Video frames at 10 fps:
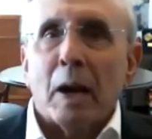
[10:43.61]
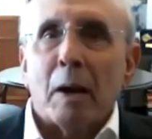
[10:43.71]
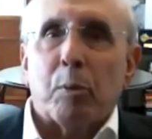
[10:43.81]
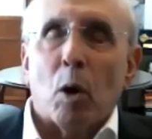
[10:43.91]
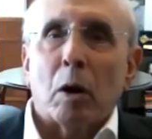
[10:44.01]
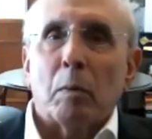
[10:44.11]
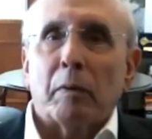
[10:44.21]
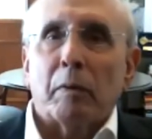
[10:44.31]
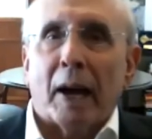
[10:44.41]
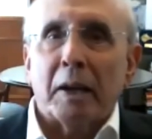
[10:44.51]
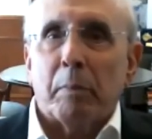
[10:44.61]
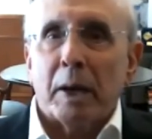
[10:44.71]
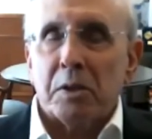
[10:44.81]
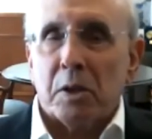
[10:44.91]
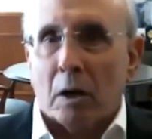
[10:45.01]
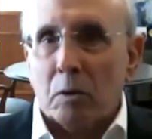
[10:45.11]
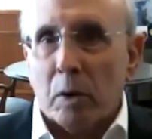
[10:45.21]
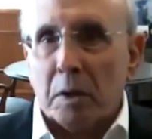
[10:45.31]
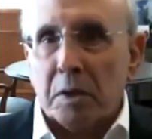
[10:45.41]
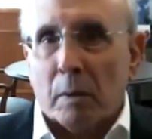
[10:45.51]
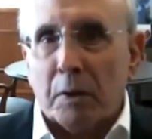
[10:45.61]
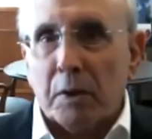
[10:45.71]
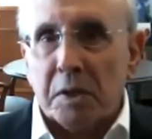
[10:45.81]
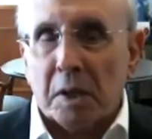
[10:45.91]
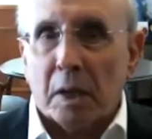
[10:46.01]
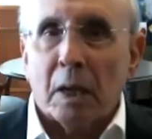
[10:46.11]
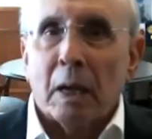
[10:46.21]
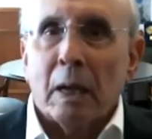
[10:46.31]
a program of light-based artworks around the city